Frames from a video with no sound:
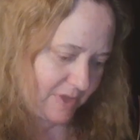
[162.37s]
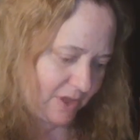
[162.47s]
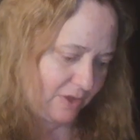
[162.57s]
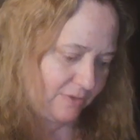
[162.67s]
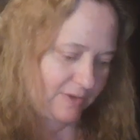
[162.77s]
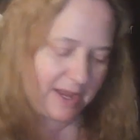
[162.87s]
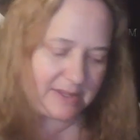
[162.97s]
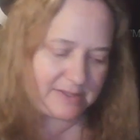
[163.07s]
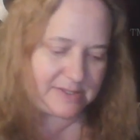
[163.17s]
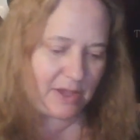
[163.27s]
All right.
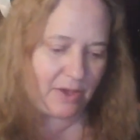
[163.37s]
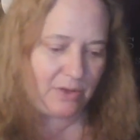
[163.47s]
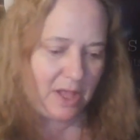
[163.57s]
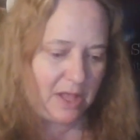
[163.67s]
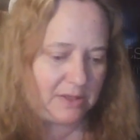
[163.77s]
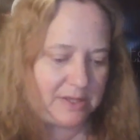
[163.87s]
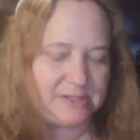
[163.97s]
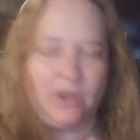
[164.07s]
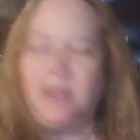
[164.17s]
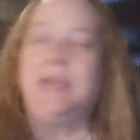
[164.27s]
So Let's
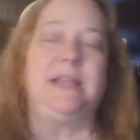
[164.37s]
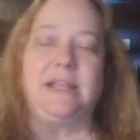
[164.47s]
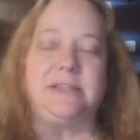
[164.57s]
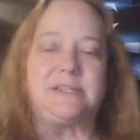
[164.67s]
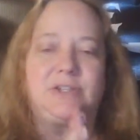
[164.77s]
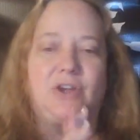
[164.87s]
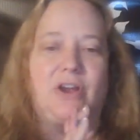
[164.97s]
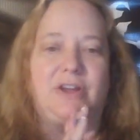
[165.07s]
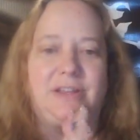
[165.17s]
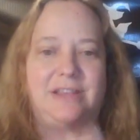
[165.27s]
go ahead and get
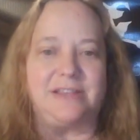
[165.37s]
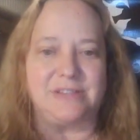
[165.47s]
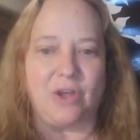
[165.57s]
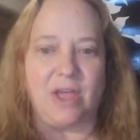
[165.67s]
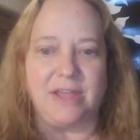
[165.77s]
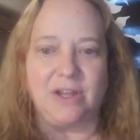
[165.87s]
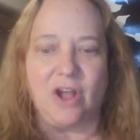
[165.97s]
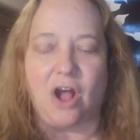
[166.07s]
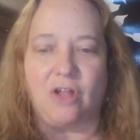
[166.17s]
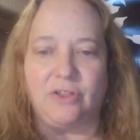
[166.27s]
started. Let's go ahead and
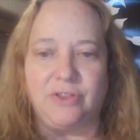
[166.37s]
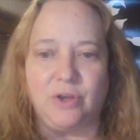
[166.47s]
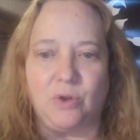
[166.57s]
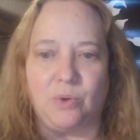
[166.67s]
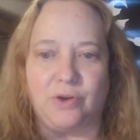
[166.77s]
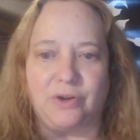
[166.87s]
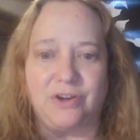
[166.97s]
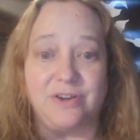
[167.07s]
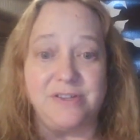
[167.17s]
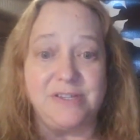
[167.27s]
call in the
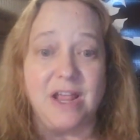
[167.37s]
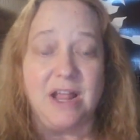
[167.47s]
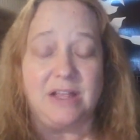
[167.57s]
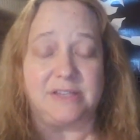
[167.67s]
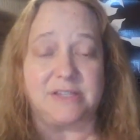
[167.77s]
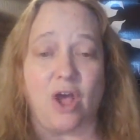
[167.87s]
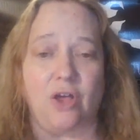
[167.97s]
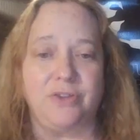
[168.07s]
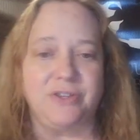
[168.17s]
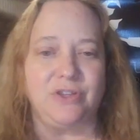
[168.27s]
quarters. Let's
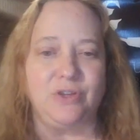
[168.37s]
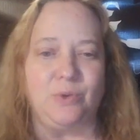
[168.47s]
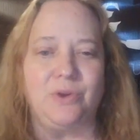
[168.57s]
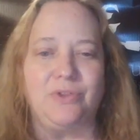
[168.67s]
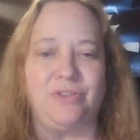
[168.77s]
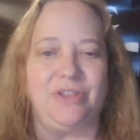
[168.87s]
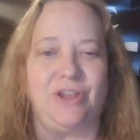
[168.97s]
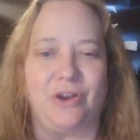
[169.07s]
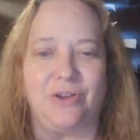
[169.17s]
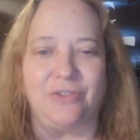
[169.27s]
call to the north and the
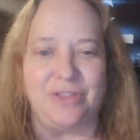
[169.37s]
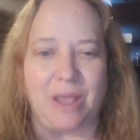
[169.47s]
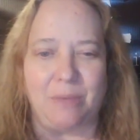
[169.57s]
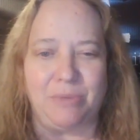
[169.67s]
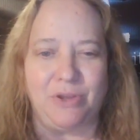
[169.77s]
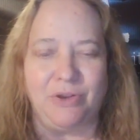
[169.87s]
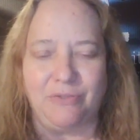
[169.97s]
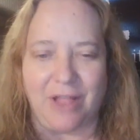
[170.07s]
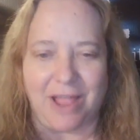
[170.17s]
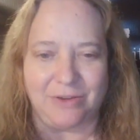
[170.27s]
earth and that
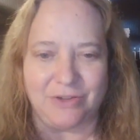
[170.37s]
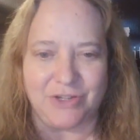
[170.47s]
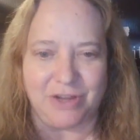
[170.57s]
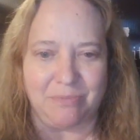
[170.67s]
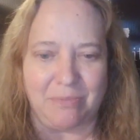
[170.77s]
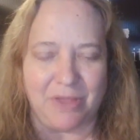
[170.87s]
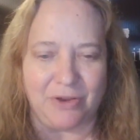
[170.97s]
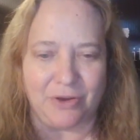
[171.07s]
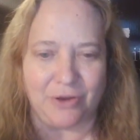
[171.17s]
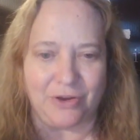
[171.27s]
beautiful energy of Mother
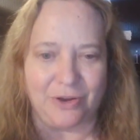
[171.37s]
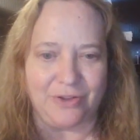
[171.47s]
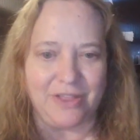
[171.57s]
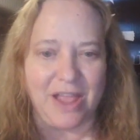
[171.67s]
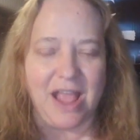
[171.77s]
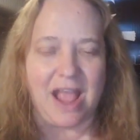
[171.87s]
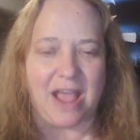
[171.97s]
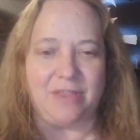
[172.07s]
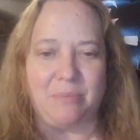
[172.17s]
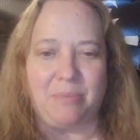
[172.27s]
Earth
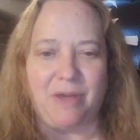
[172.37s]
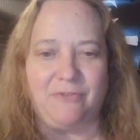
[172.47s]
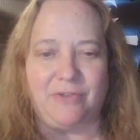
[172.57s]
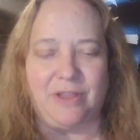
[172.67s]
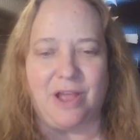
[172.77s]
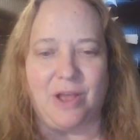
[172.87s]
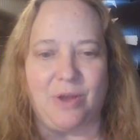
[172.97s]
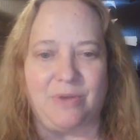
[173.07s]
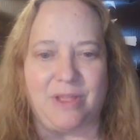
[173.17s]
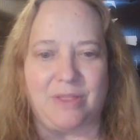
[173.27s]
and the
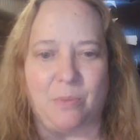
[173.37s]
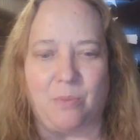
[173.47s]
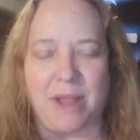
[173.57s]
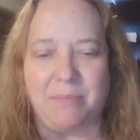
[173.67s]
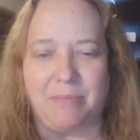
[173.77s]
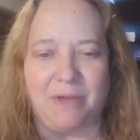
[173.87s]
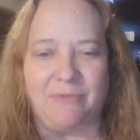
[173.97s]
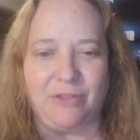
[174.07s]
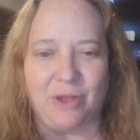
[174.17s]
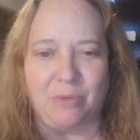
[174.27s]
buffalo and the white
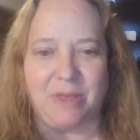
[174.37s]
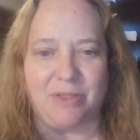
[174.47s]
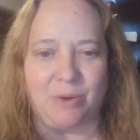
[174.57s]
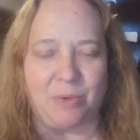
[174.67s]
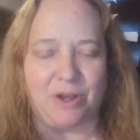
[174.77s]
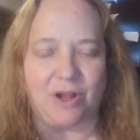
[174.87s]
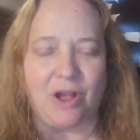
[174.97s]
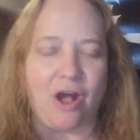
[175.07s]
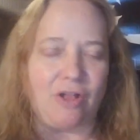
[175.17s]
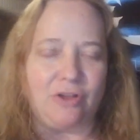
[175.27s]
buffalo mother. We're going to
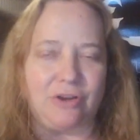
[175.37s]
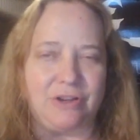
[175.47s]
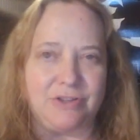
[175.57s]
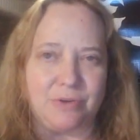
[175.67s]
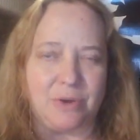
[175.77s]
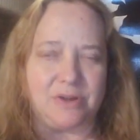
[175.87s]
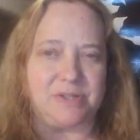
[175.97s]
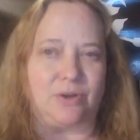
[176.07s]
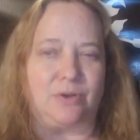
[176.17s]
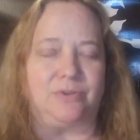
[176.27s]
call her into our
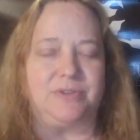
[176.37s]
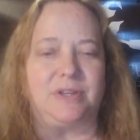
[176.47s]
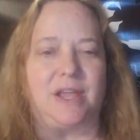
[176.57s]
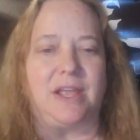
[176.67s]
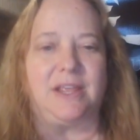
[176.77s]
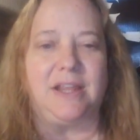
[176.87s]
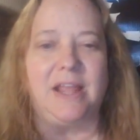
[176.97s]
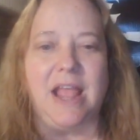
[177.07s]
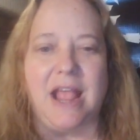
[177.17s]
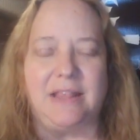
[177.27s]
circle tonight
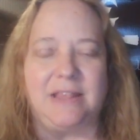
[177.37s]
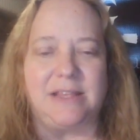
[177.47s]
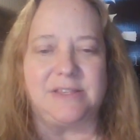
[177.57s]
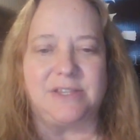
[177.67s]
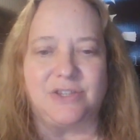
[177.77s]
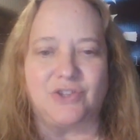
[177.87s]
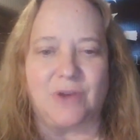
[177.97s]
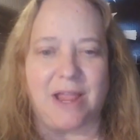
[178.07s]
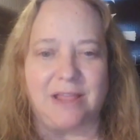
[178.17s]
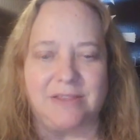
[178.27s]
and that
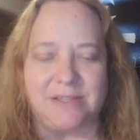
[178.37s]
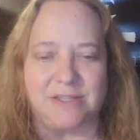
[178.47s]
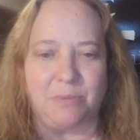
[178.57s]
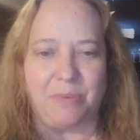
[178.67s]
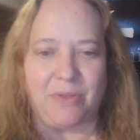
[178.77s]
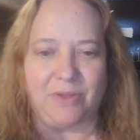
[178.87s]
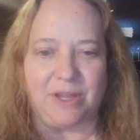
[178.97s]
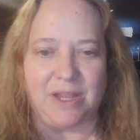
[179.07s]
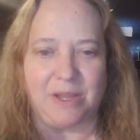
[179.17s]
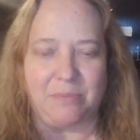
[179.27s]
strength,
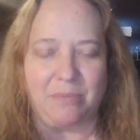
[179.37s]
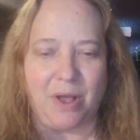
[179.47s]
stability, and